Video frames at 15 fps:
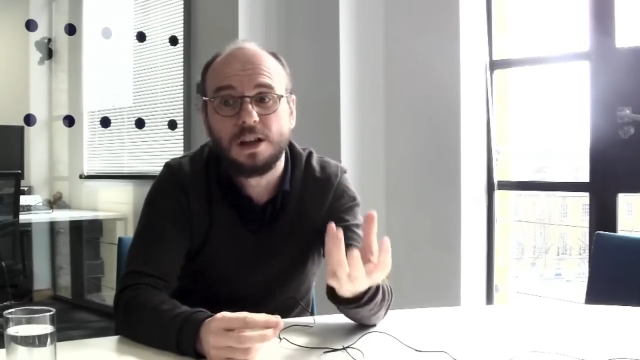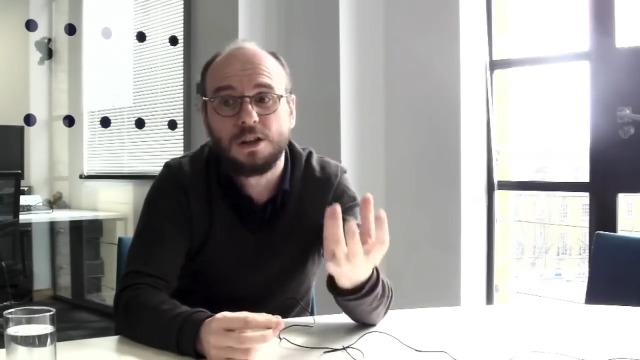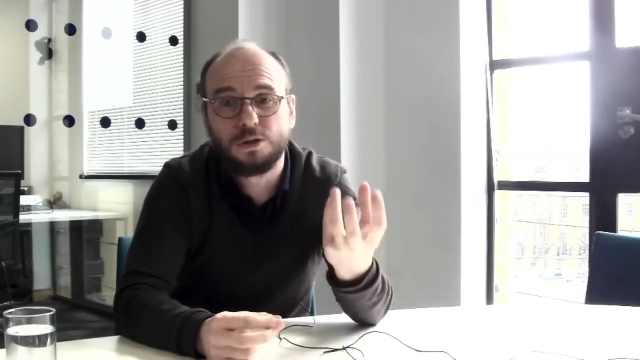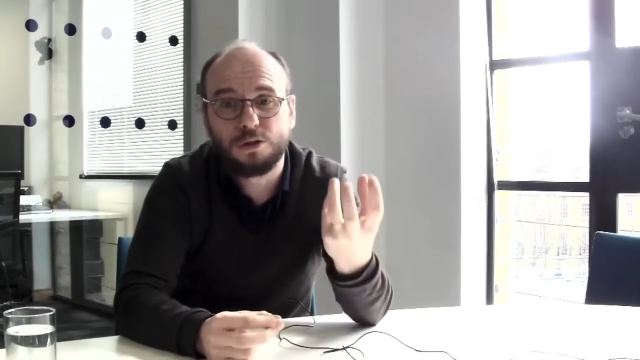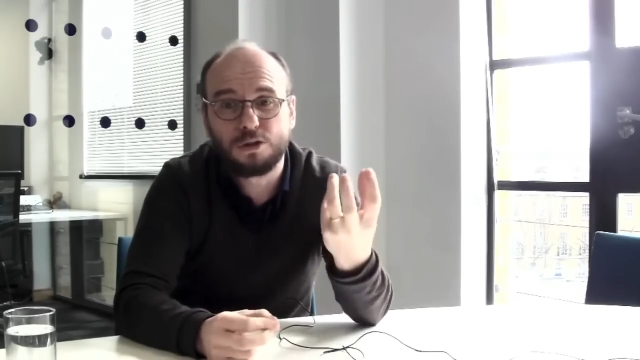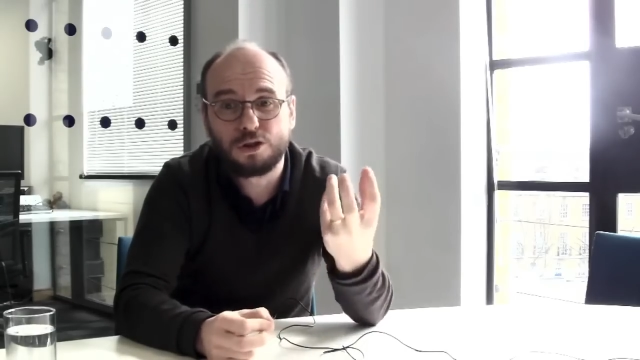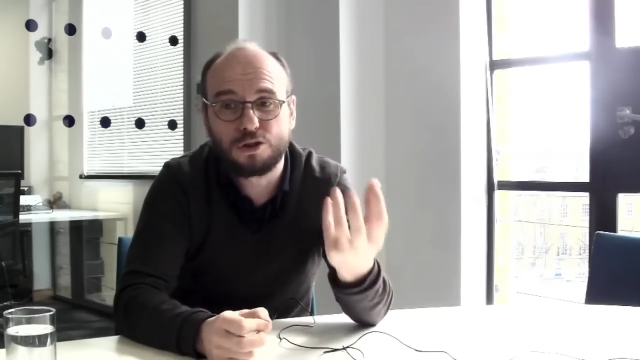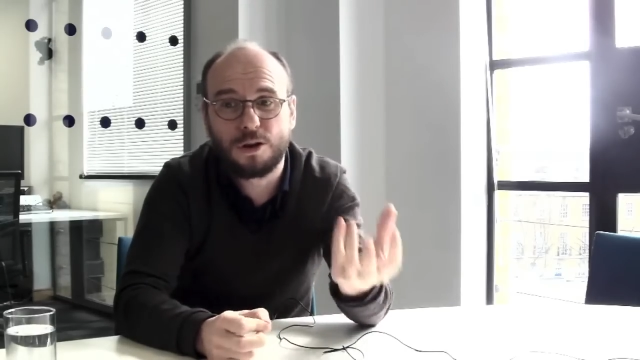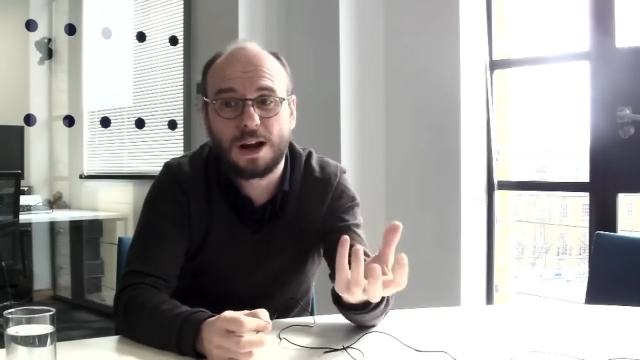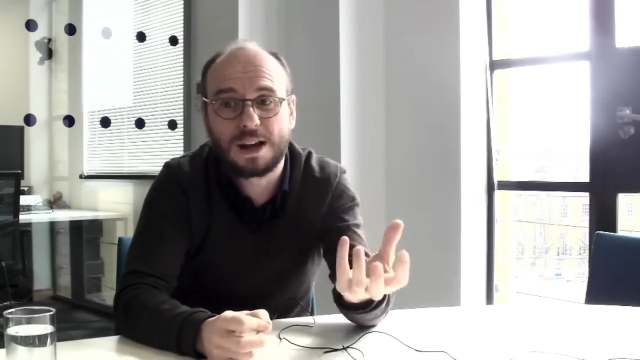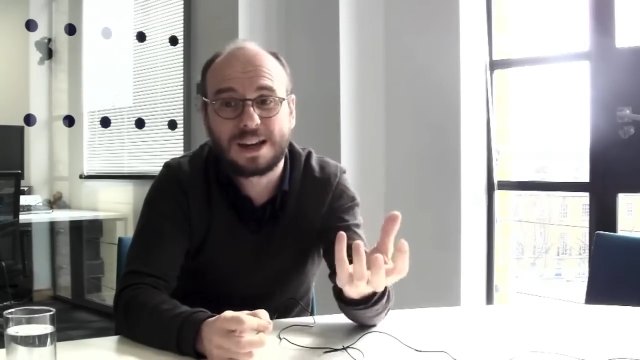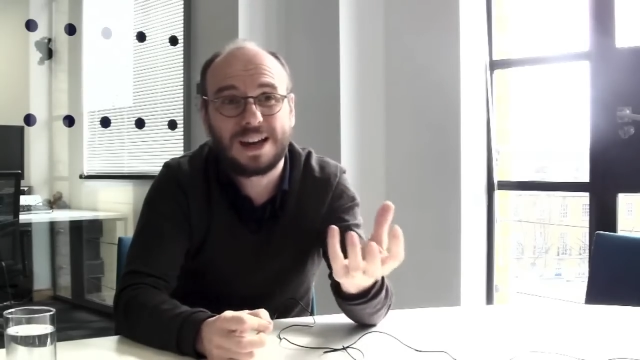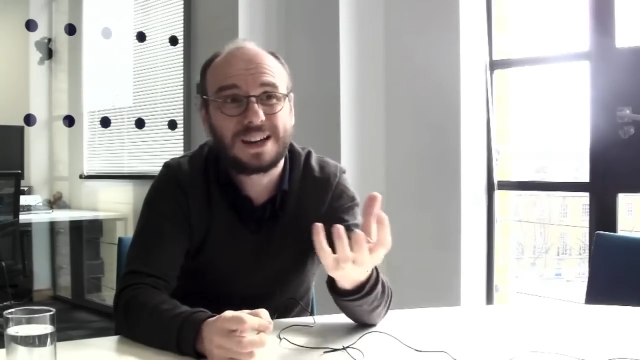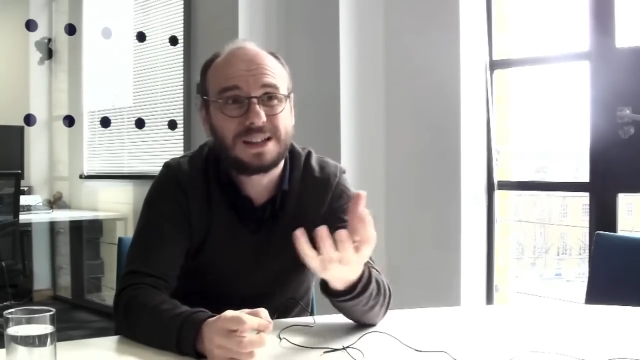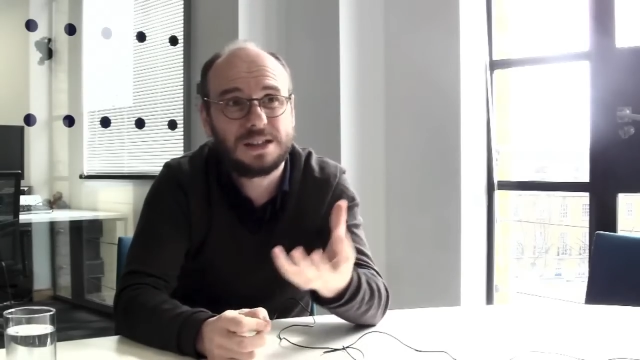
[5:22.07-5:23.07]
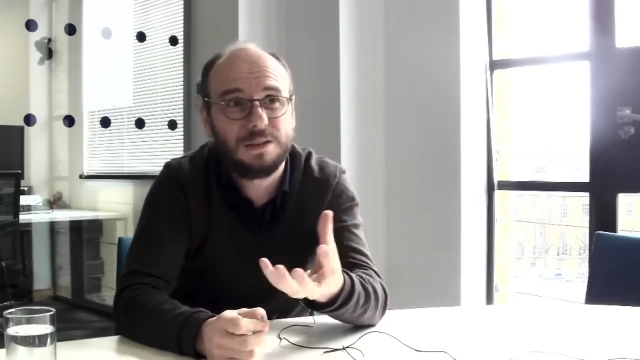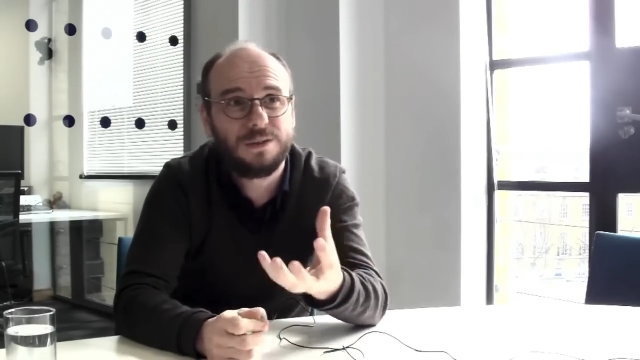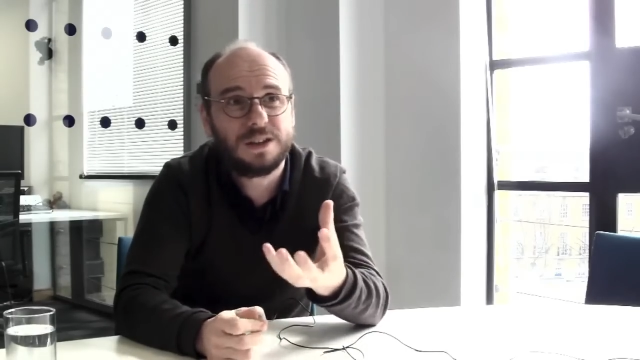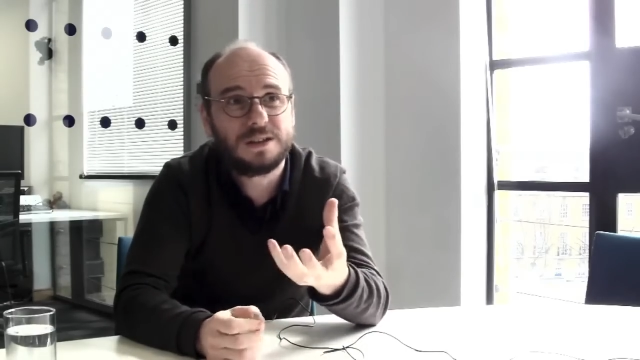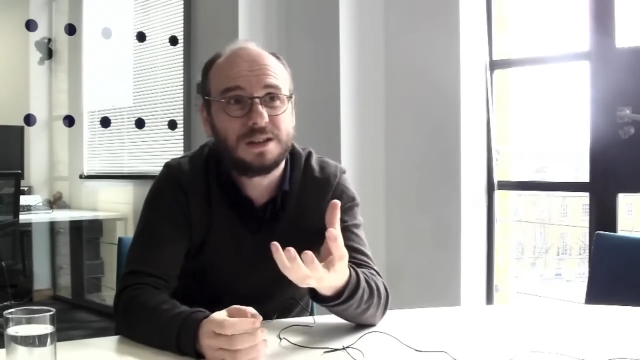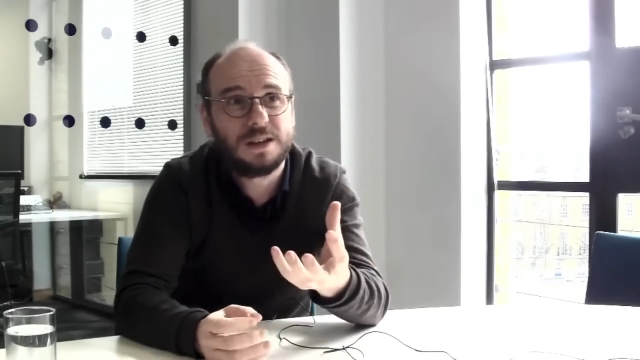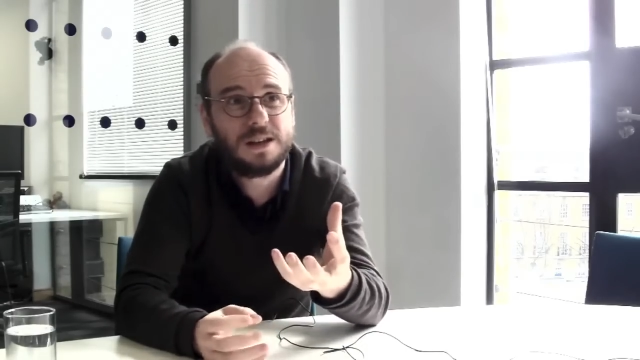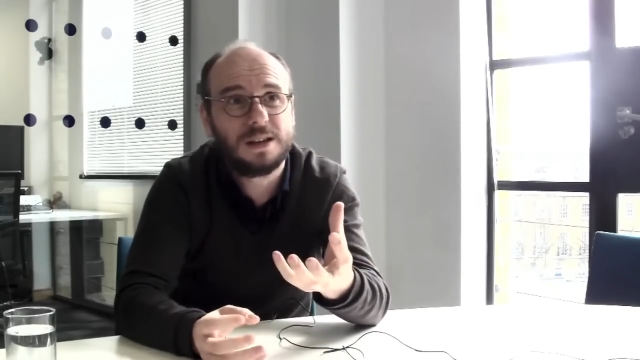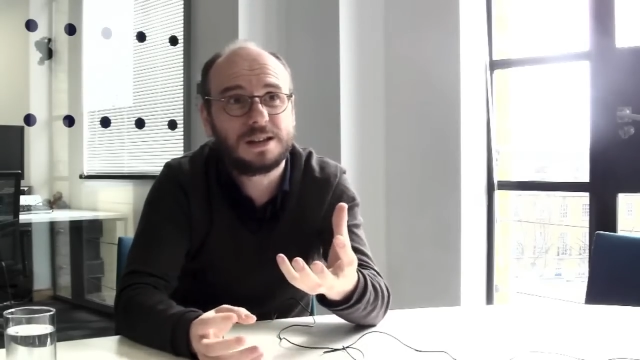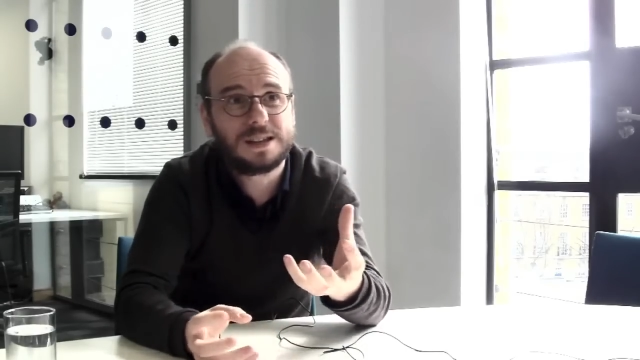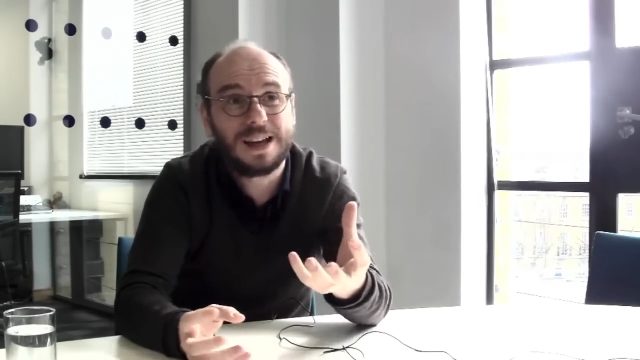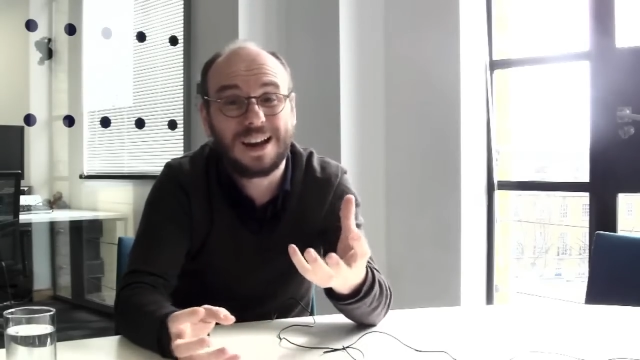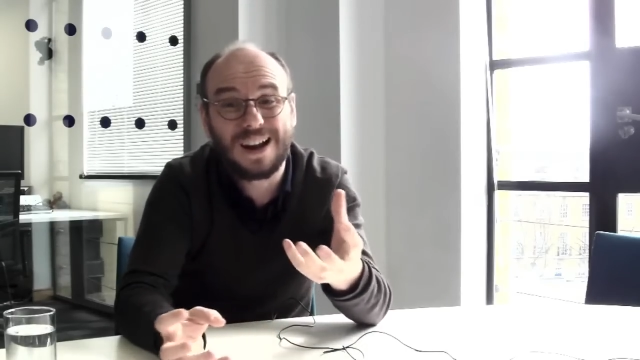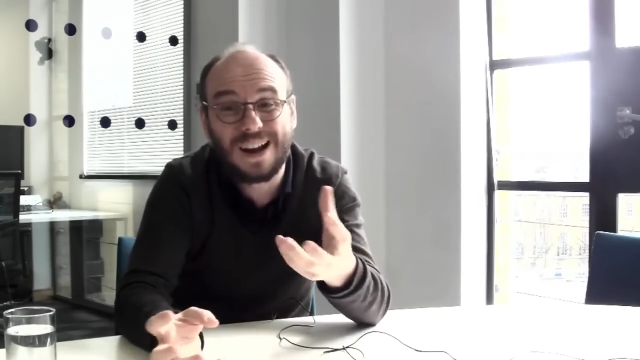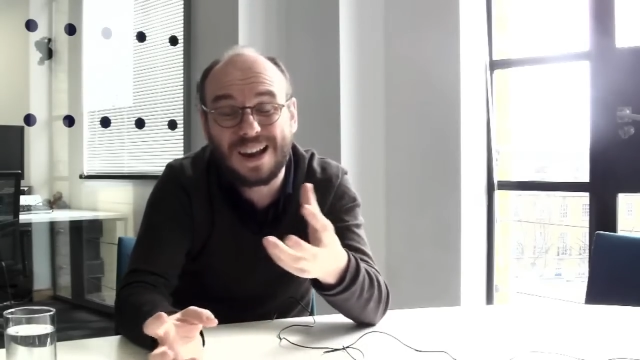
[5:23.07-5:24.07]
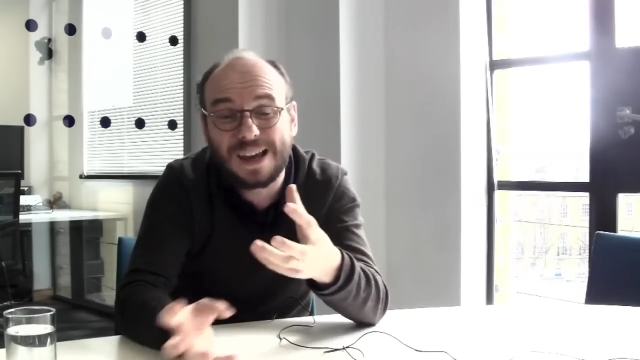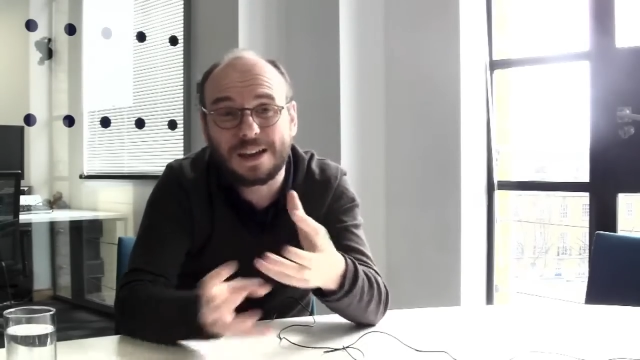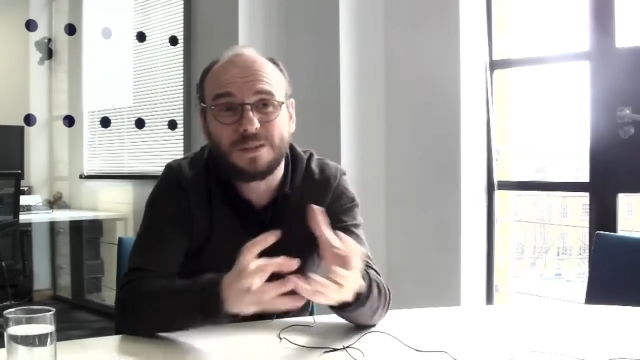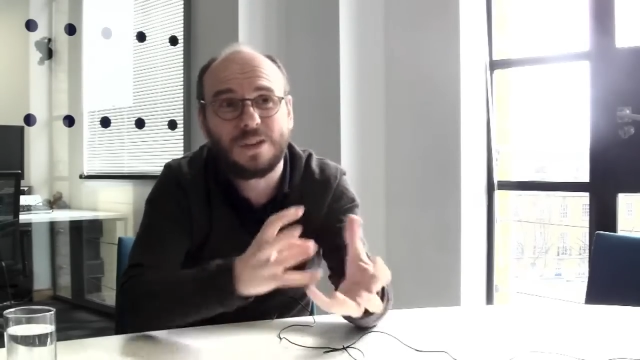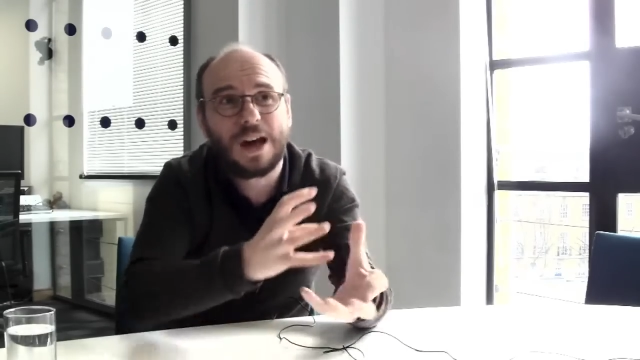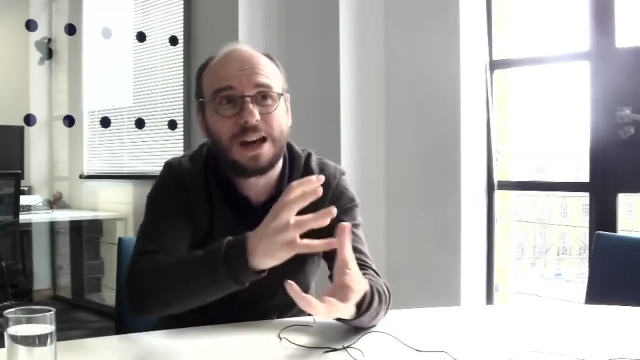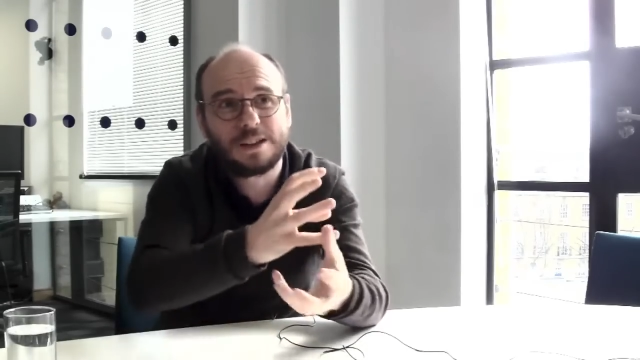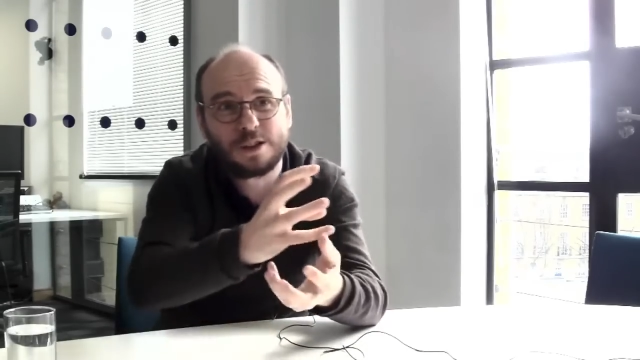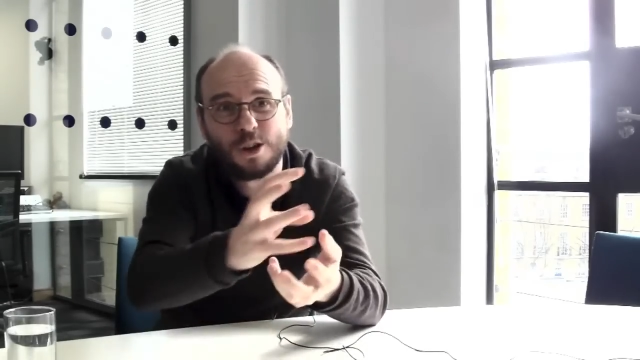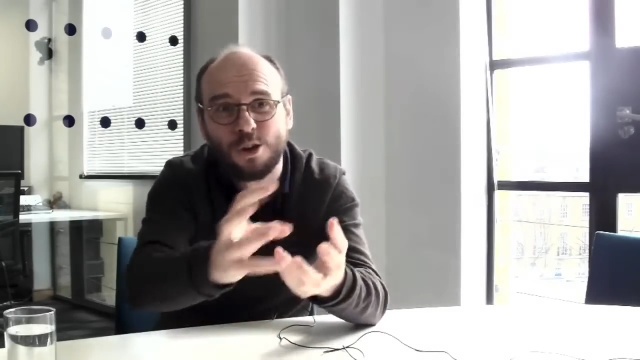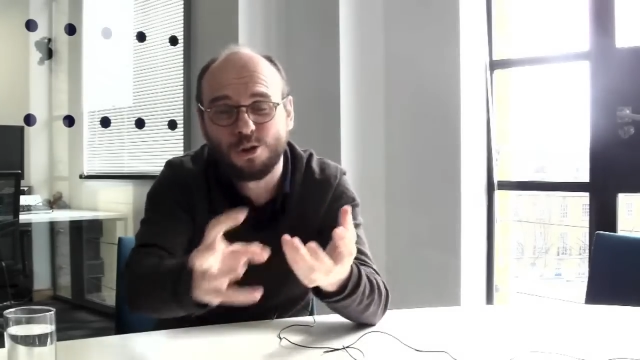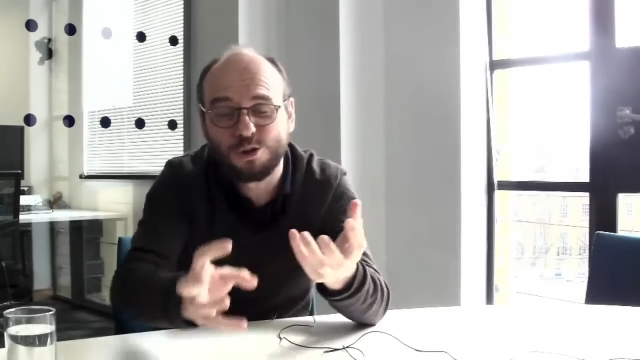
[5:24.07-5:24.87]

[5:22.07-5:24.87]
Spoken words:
to track activities and link that